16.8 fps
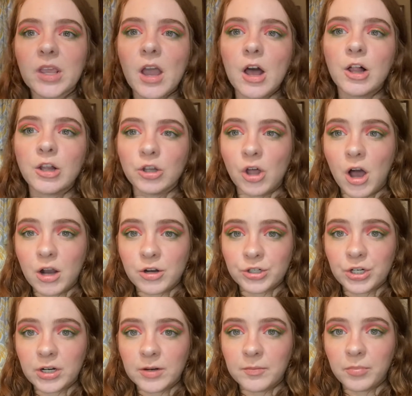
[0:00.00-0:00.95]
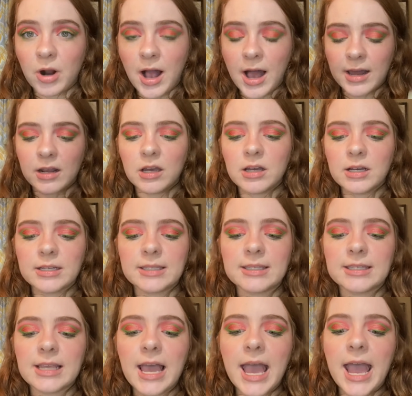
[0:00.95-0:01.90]
long-term
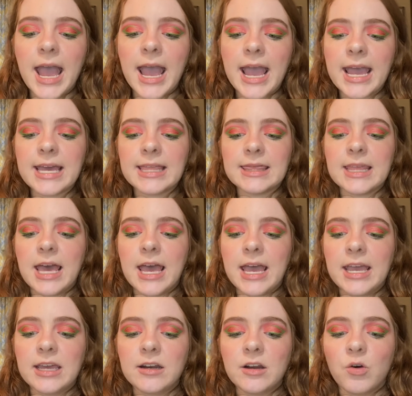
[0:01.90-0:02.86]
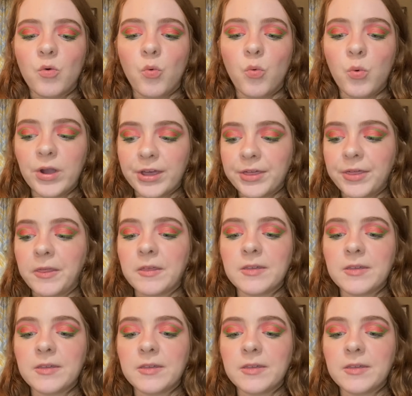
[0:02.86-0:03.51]
products, and then with